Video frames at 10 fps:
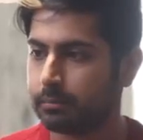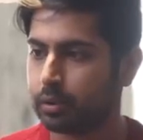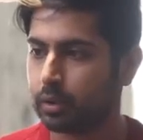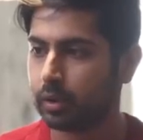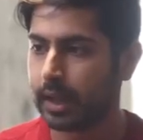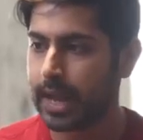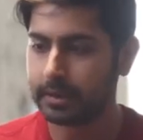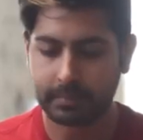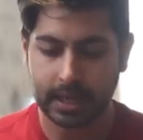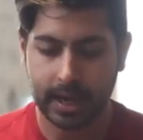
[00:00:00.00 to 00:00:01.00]
Pull
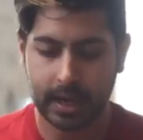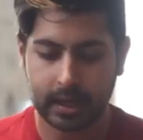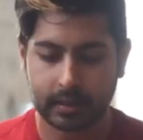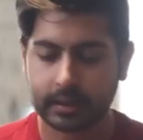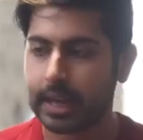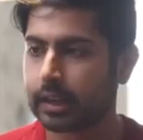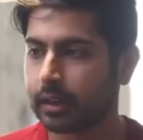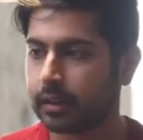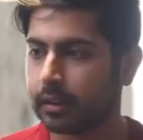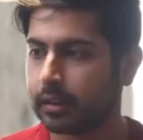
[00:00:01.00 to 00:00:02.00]
NBA data.
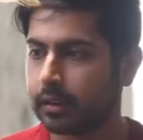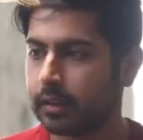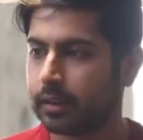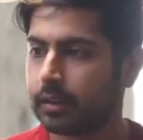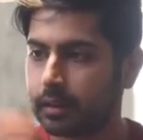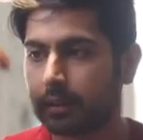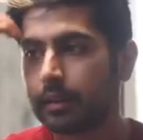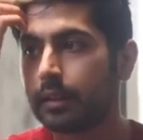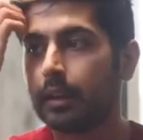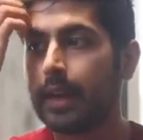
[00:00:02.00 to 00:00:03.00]

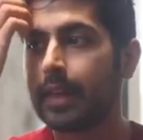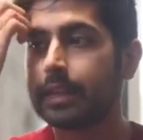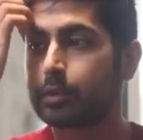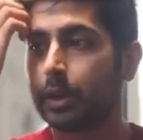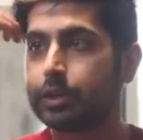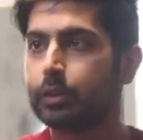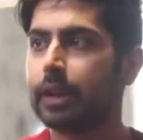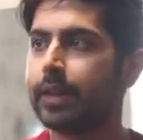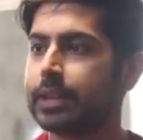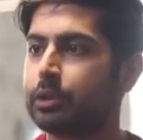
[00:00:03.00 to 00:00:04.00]
And then it's going to
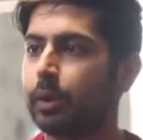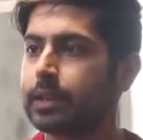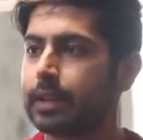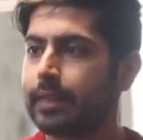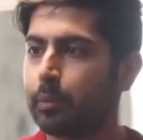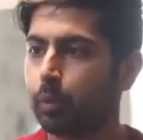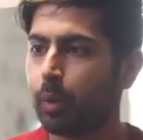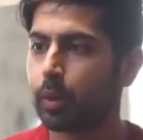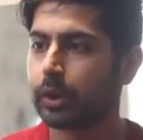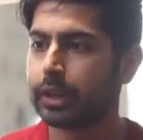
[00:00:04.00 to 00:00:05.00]
give that to us. And then
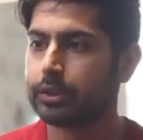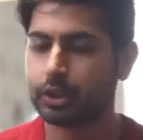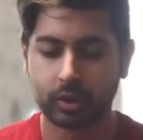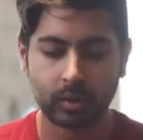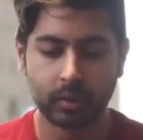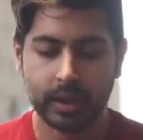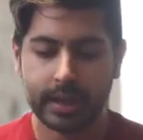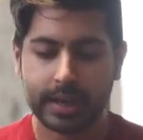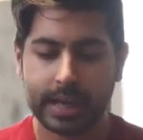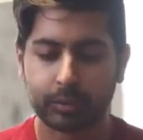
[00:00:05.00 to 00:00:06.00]
what we're going to do
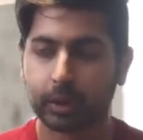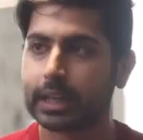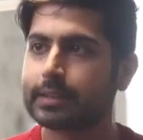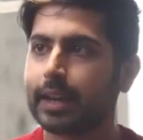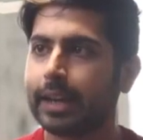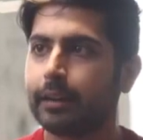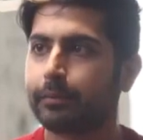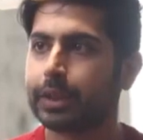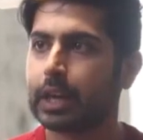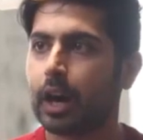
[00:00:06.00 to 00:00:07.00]
is we're going to sign up
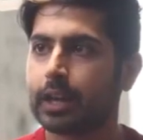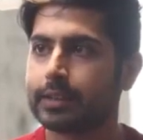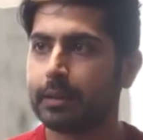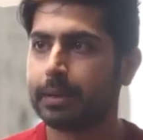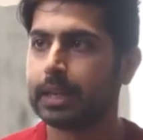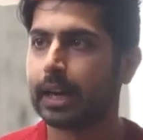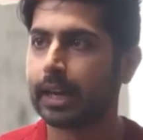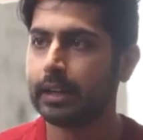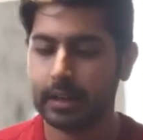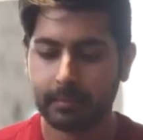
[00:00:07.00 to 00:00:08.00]
for the odds
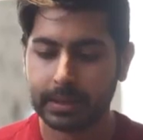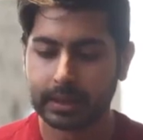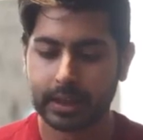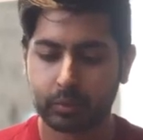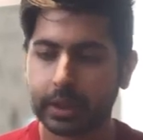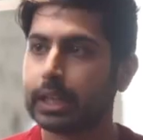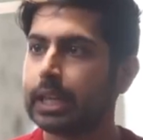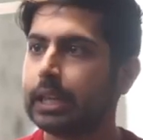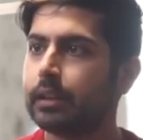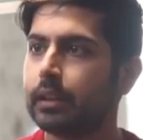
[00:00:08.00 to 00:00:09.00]
API because we
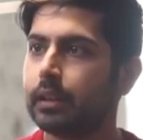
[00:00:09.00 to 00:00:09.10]
need